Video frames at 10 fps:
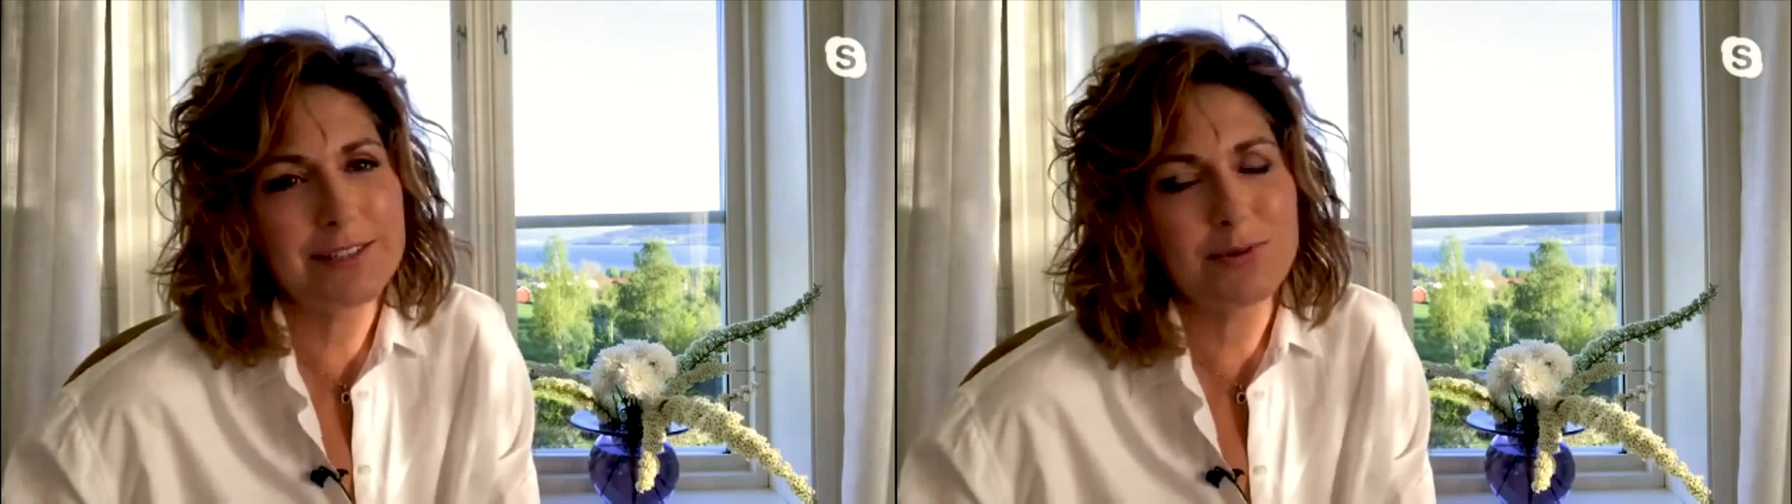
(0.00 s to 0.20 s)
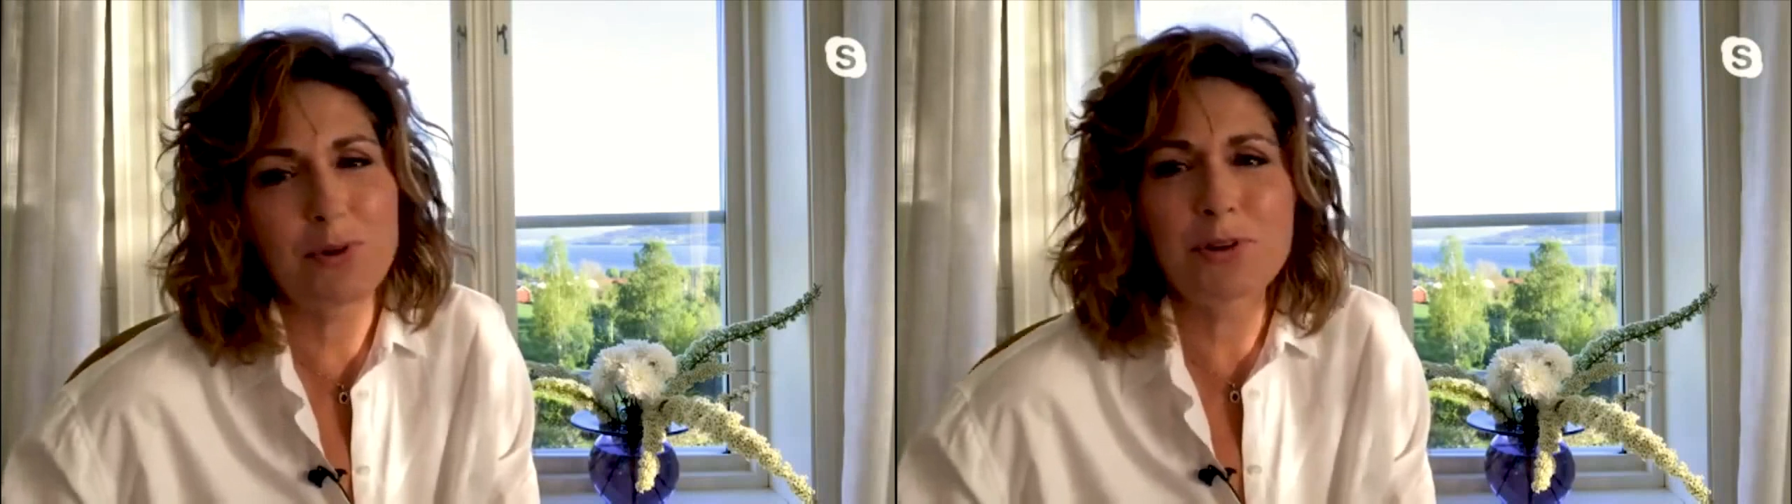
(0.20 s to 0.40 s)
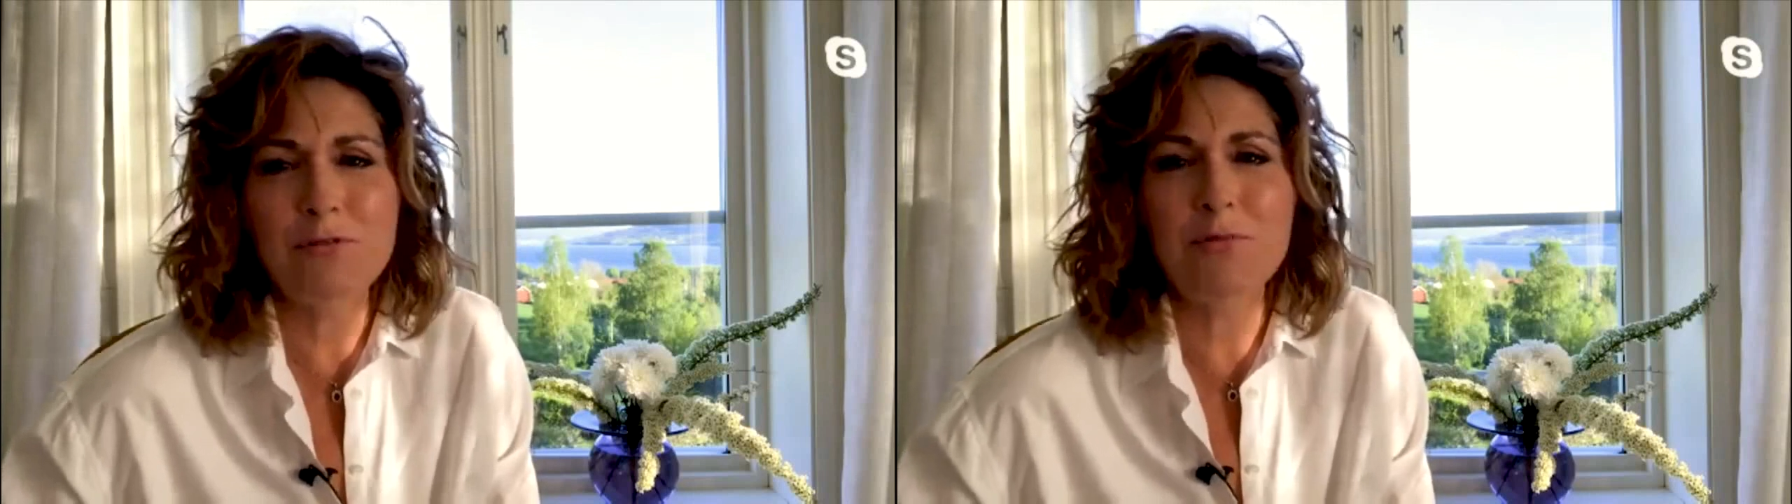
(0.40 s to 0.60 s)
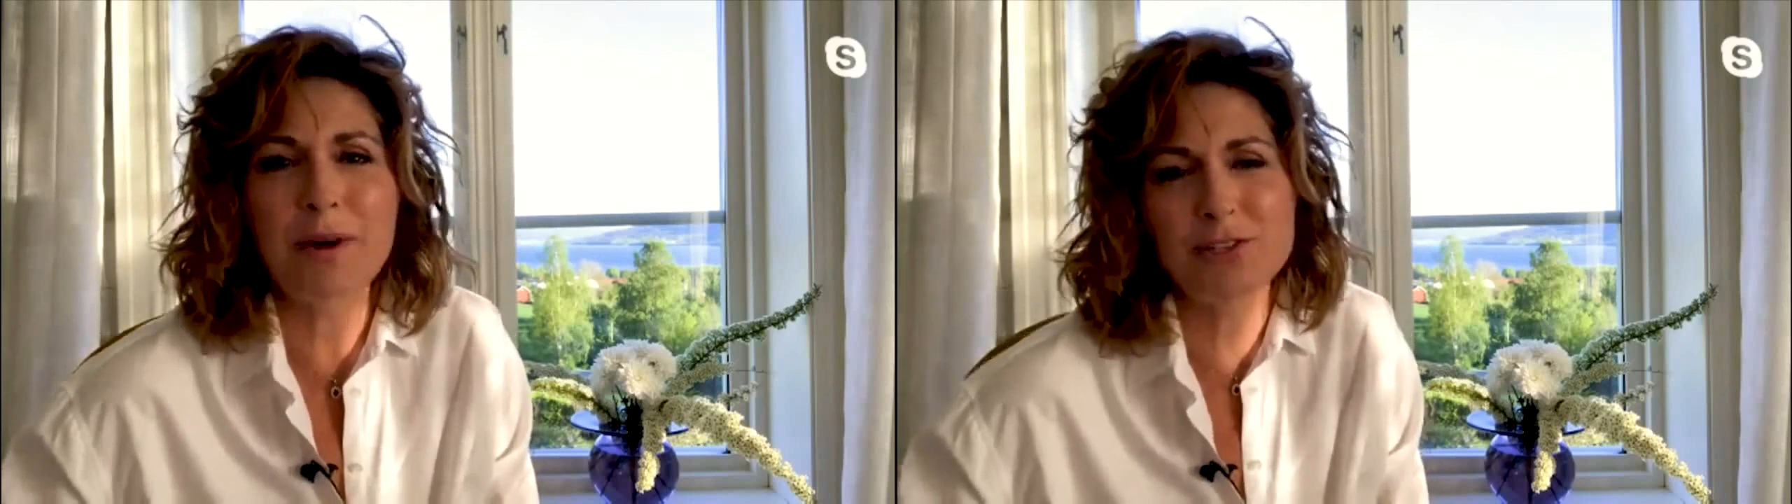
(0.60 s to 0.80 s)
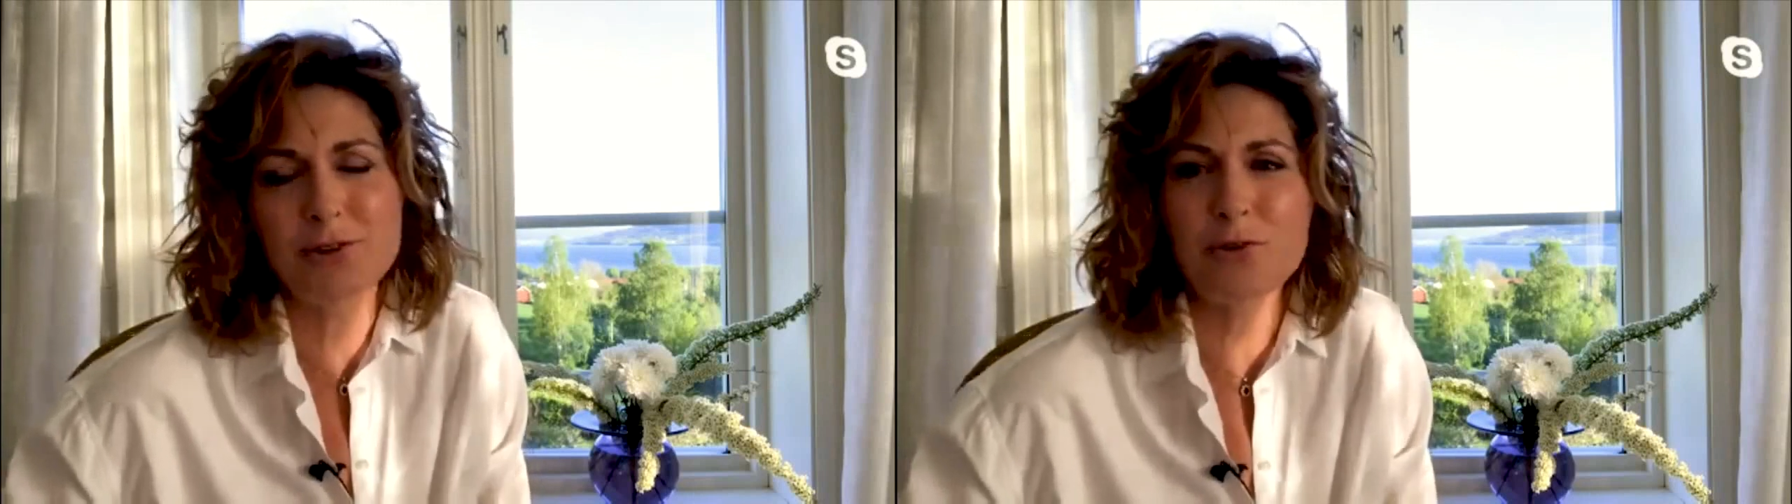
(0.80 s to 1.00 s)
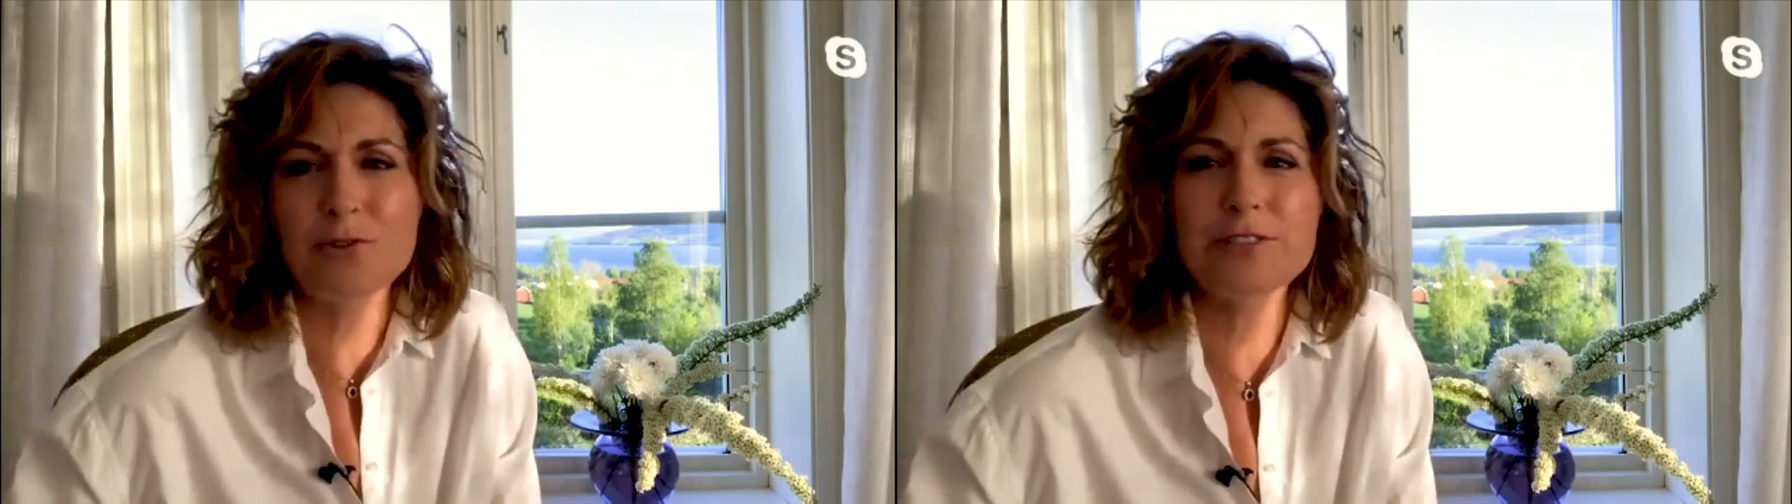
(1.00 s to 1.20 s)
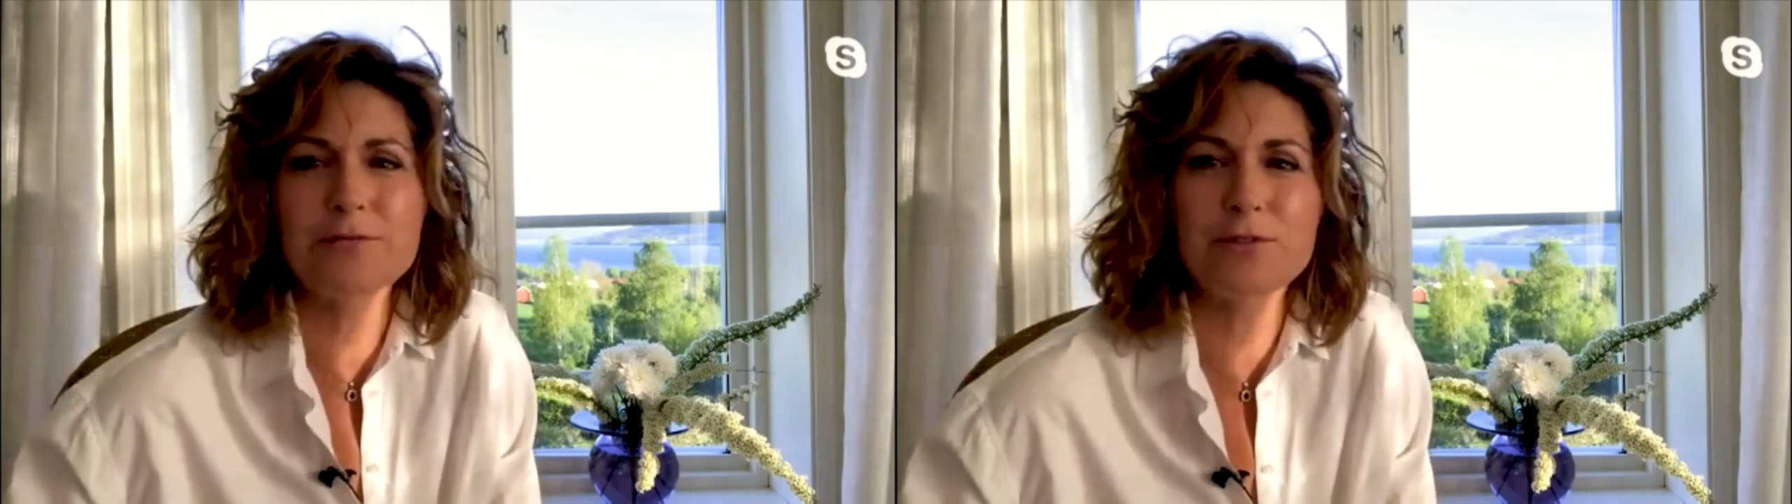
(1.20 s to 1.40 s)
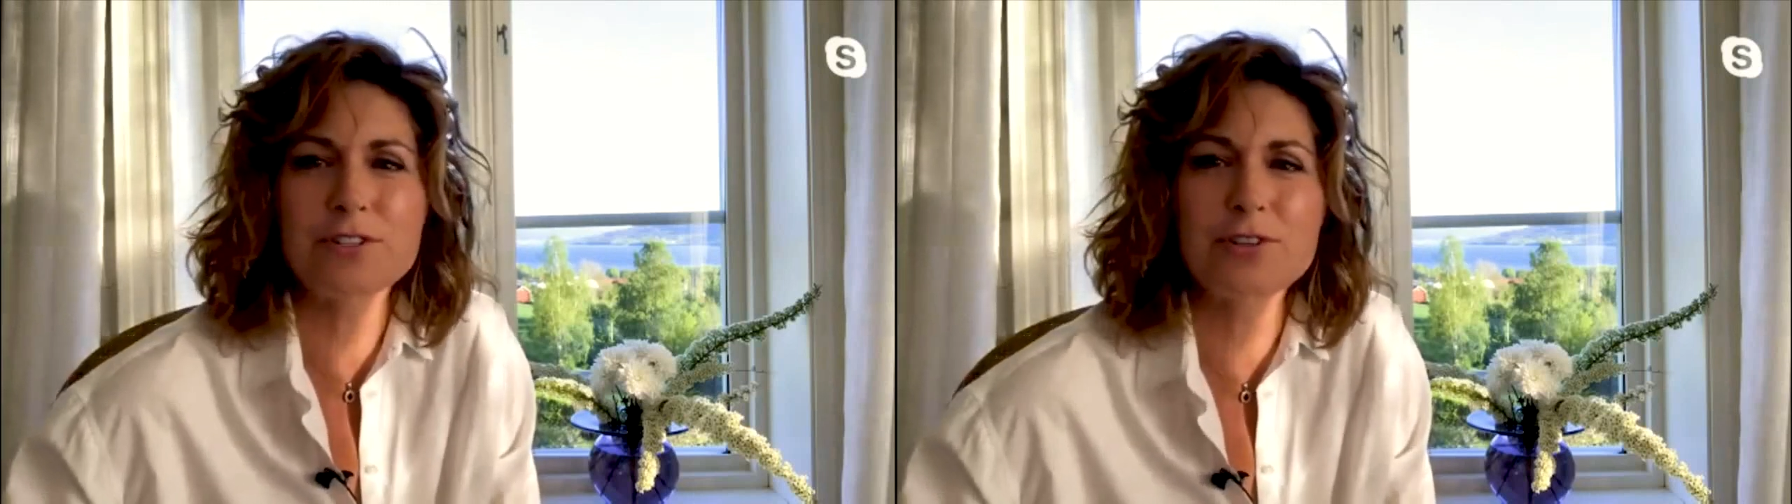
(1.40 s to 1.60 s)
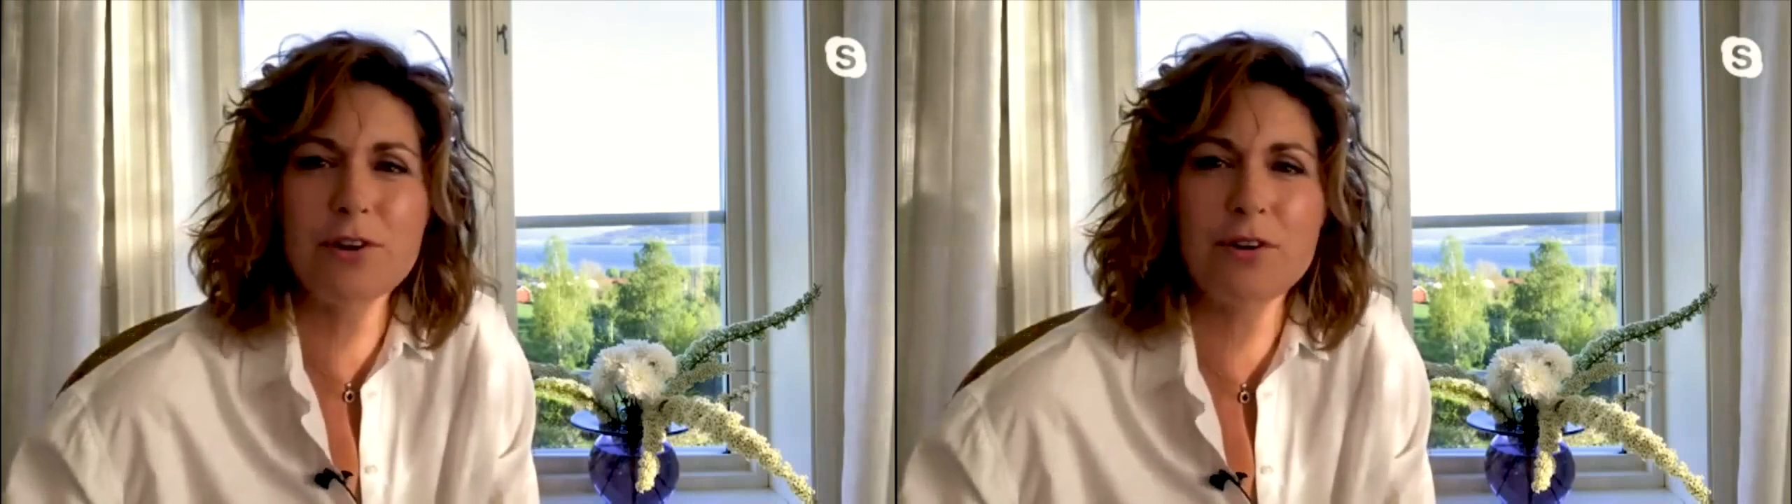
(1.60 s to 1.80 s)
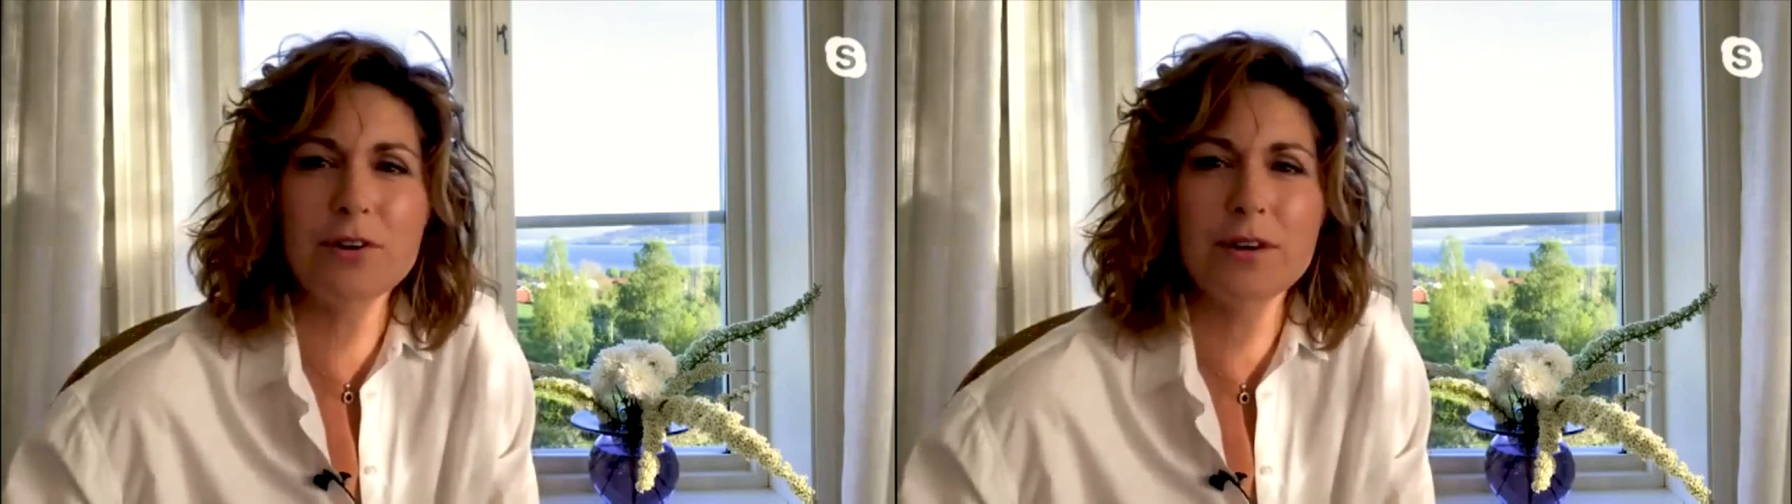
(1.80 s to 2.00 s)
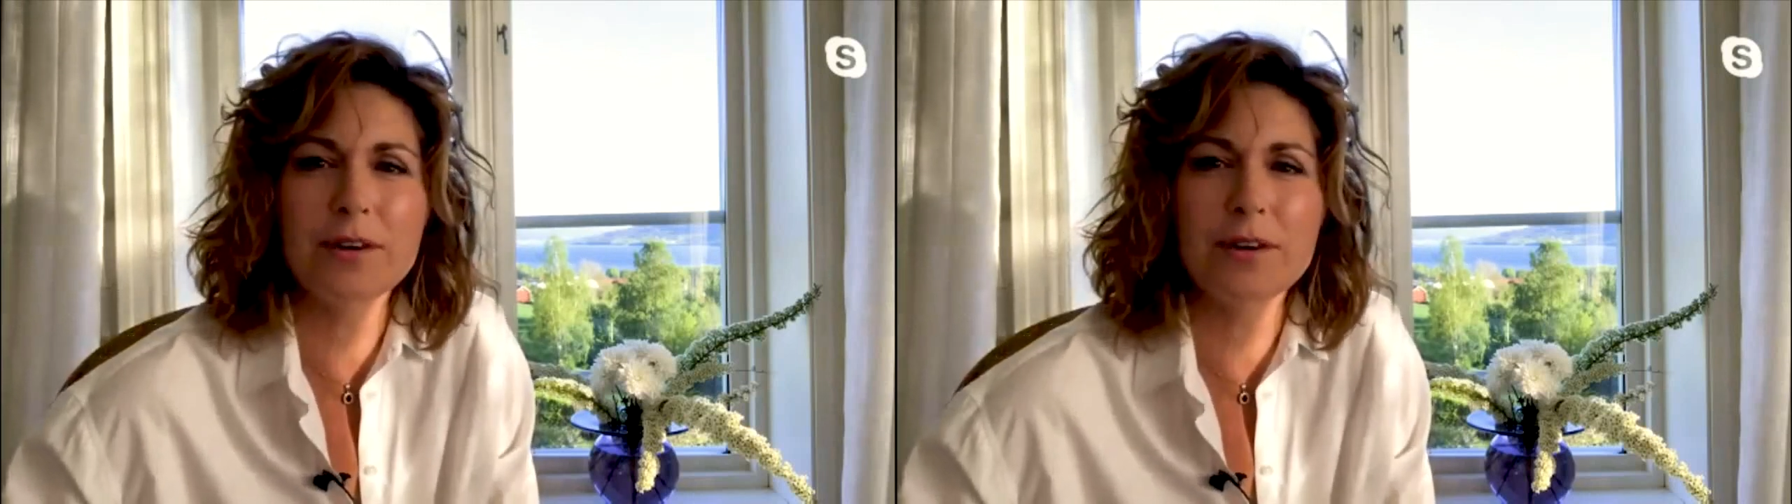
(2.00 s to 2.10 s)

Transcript: one of my talks for a song